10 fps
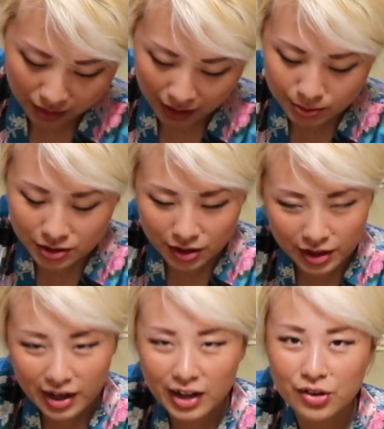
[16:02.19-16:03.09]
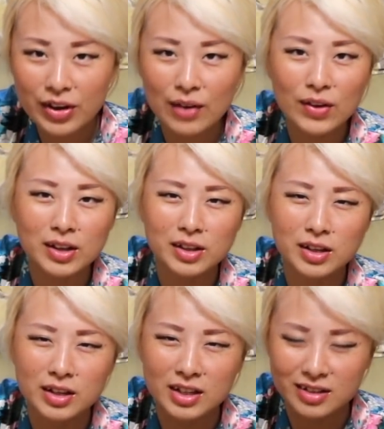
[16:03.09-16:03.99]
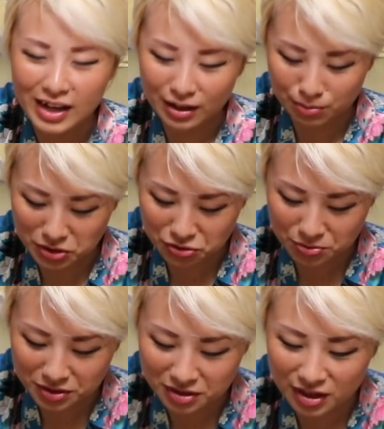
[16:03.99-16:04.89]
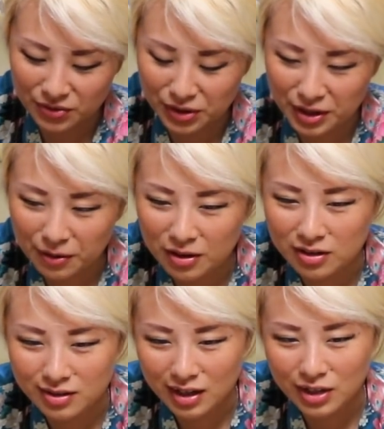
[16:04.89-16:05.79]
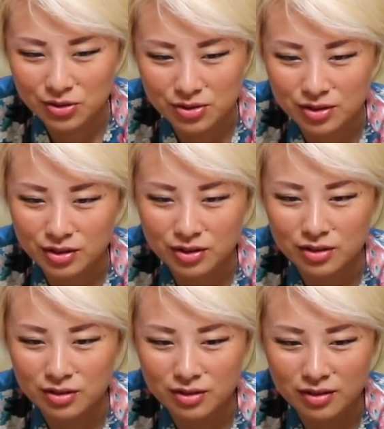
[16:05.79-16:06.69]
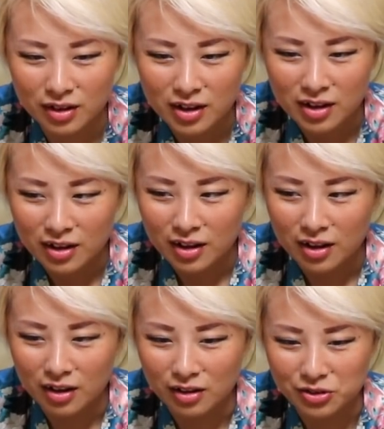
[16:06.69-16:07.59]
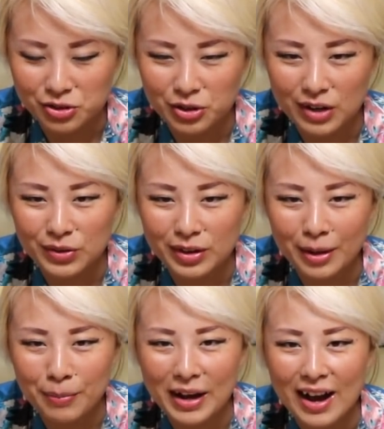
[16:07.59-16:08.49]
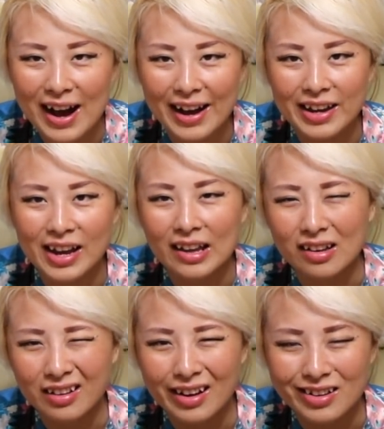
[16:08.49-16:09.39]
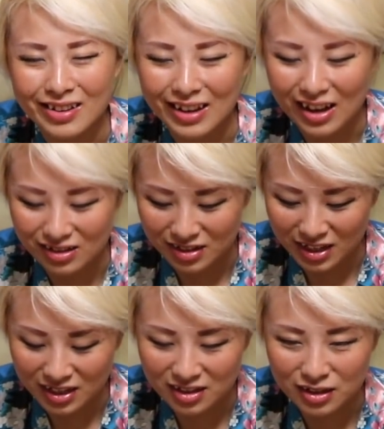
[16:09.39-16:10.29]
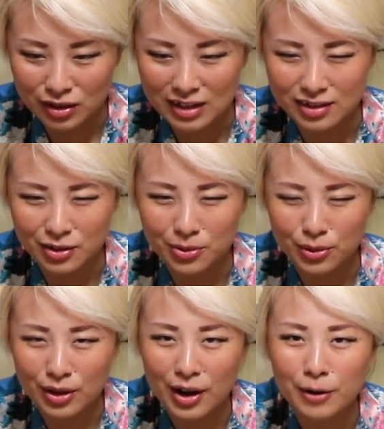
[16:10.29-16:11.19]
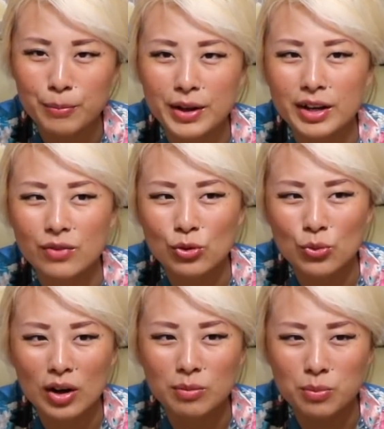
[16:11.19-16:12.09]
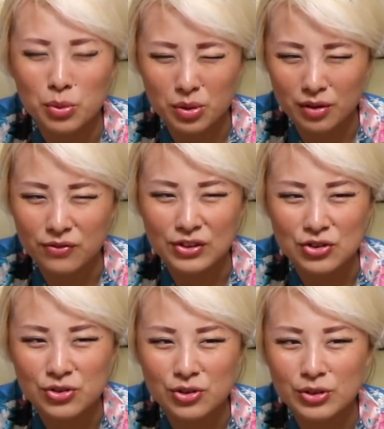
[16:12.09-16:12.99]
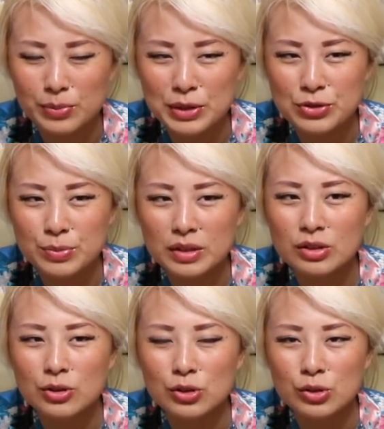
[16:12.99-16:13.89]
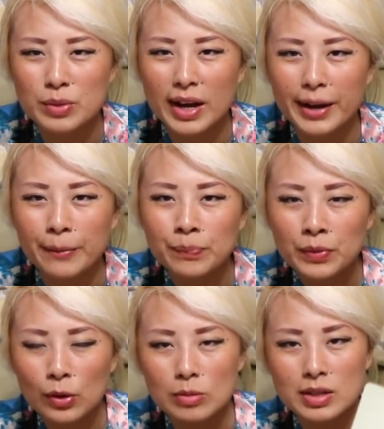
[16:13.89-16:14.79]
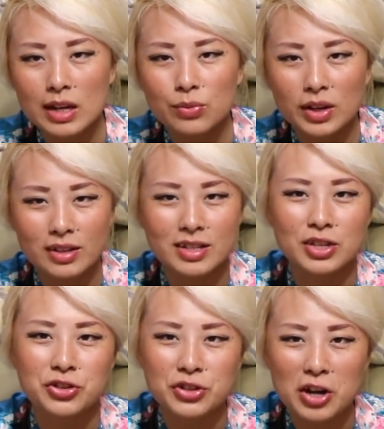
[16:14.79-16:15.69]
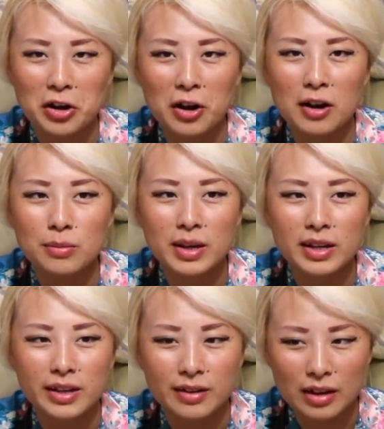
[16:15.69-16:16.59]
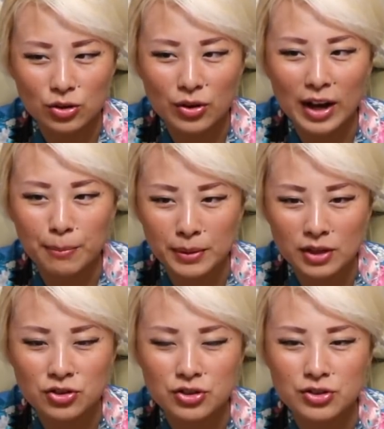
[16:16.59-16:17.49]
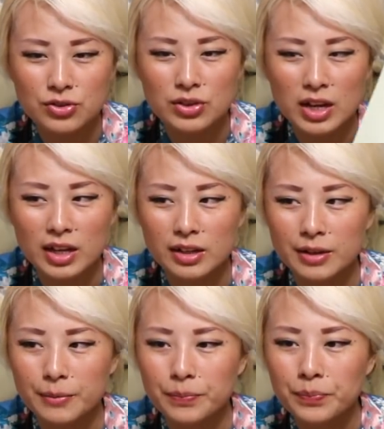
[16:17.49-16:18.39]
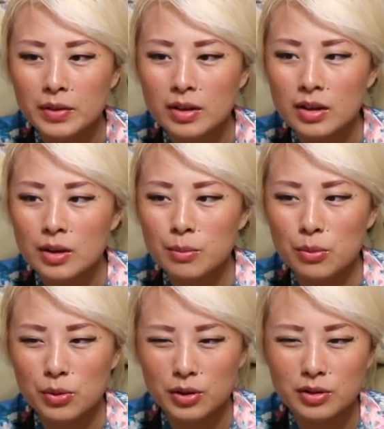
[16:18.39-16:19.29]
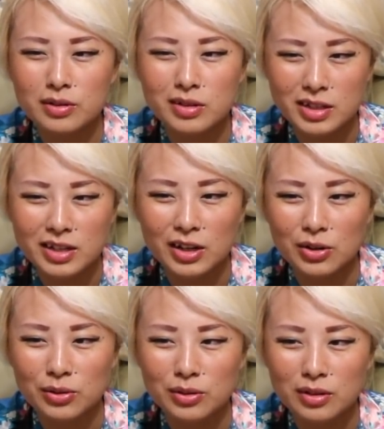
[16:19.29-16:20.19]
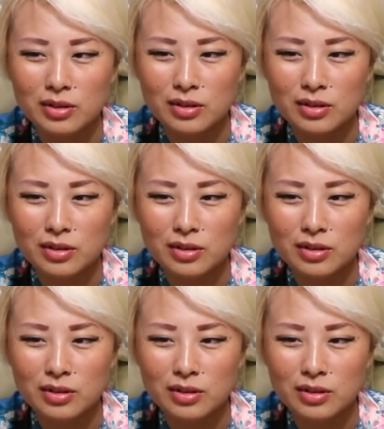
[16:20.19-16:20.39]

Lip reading: I'm sorry I don't have like the exact measurements and everything, because I usually just do everything by eye and as taste and as I go along. But if you want more official measurements, go to my website RainasKitchen.com, and then you'll have pictures and more detailed